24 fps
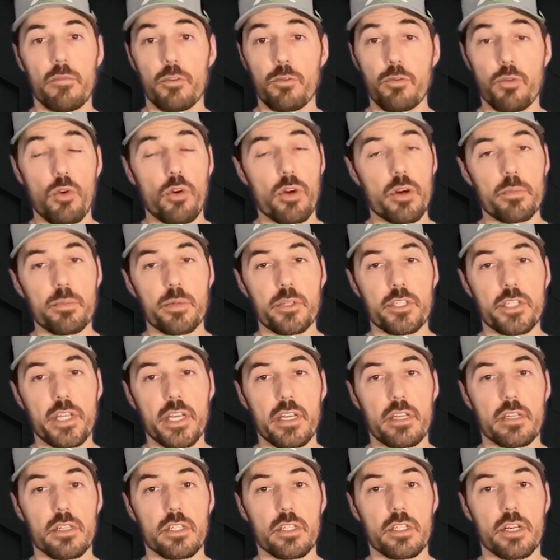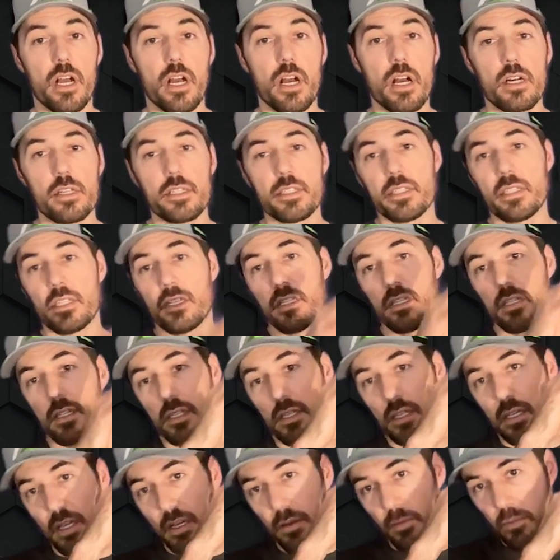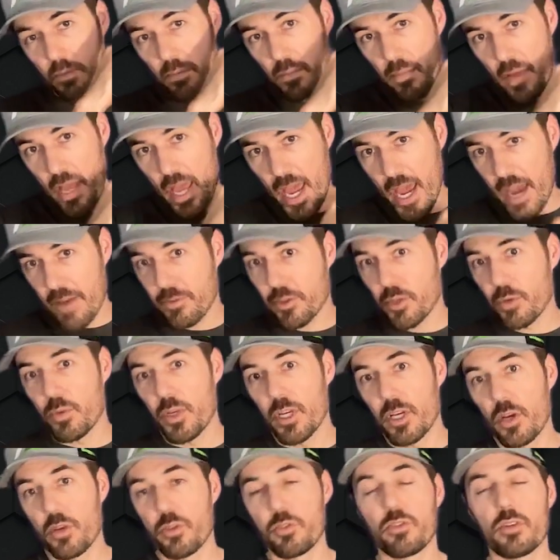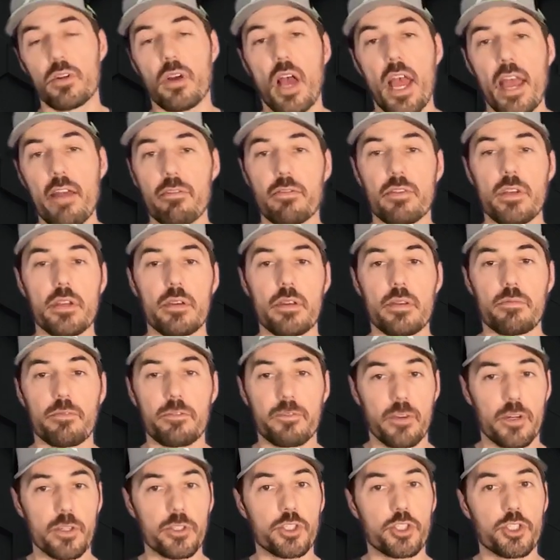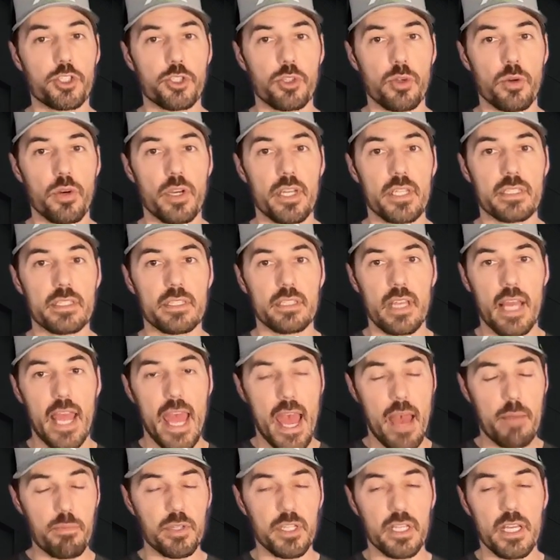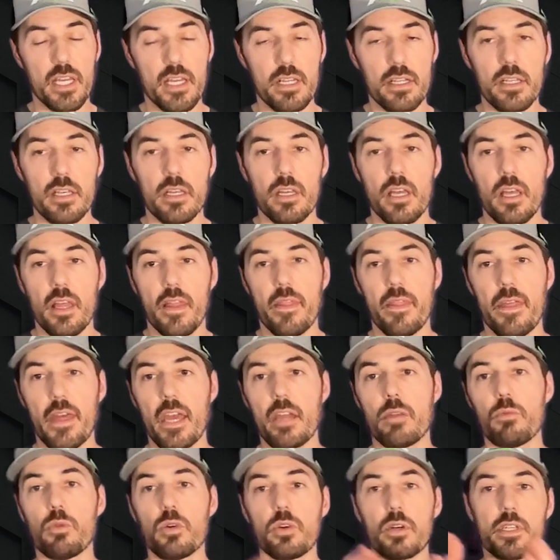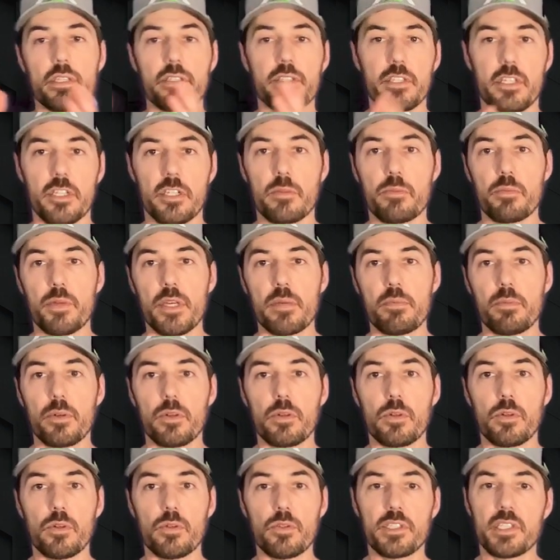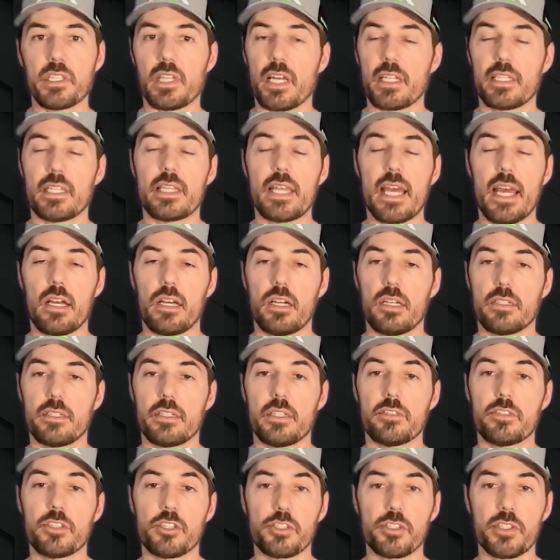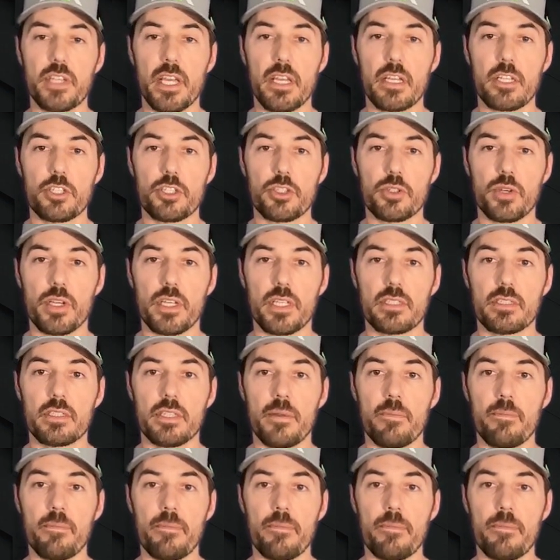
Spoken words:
for a particular hunt, after we go through every first choice applicant, then we'll consider people who selected that hunt as their second choice.